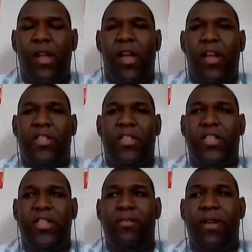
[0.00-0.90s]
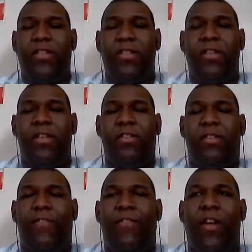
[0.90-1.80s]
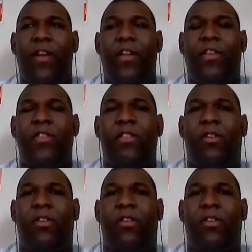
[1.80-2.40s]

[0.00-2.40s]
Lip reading: The situation is definitely on its heels.